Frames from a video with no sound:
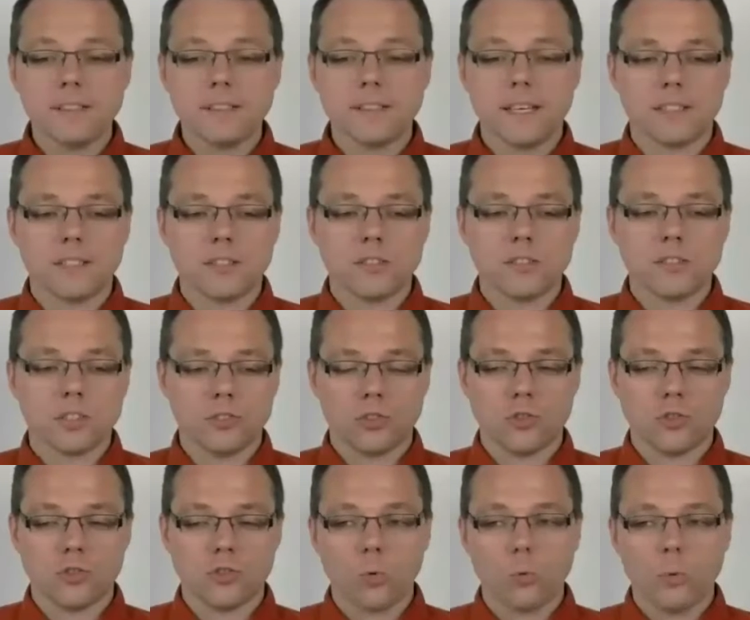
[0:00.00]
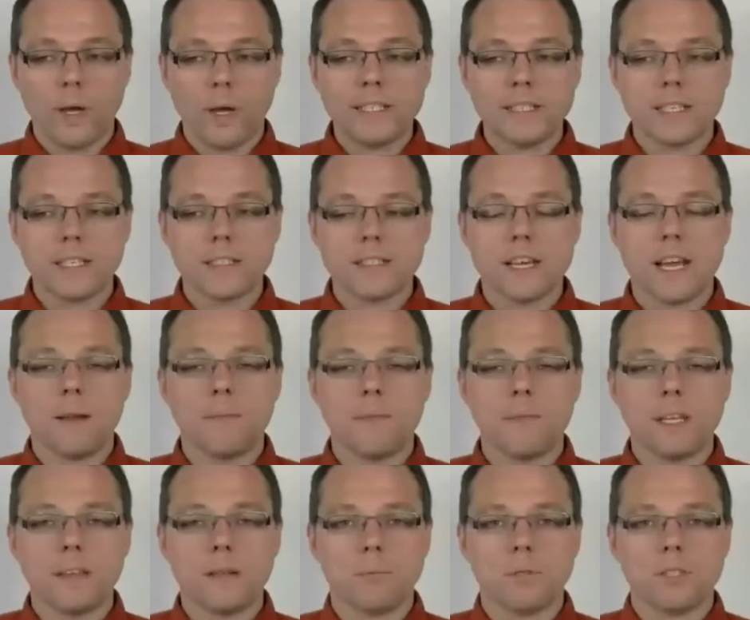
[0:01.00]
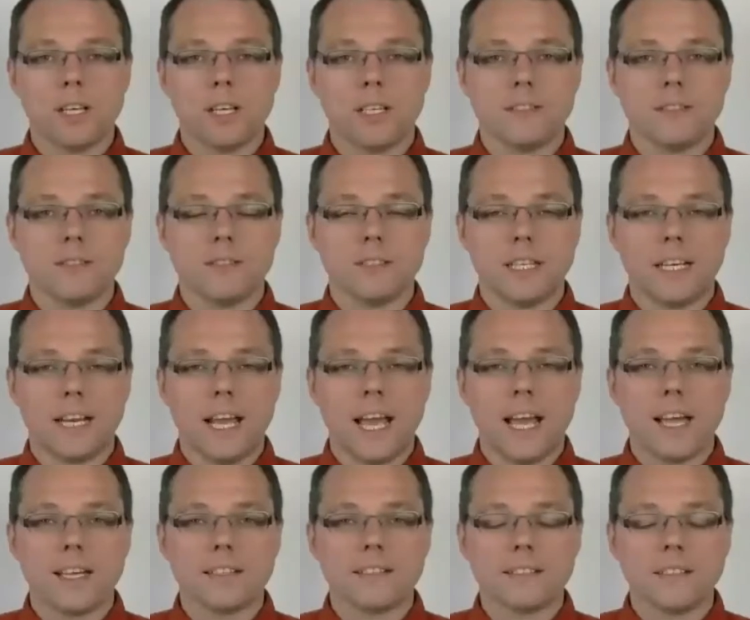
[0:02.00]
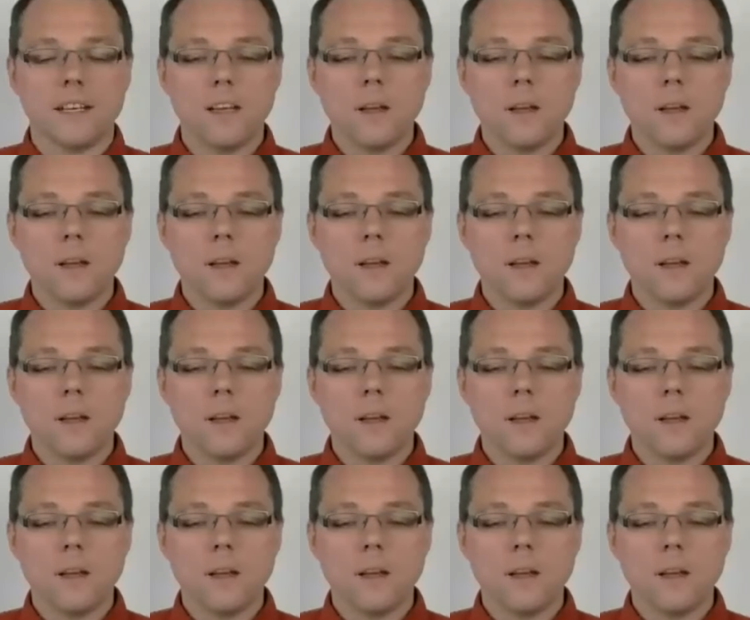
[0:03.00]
That is just a short waiting time that the potentiostat has